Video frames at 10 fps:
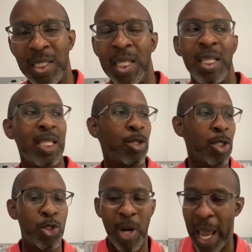It is
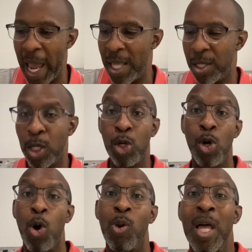not your end
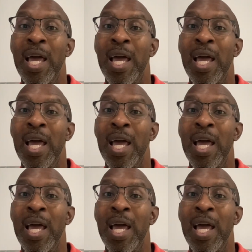goal.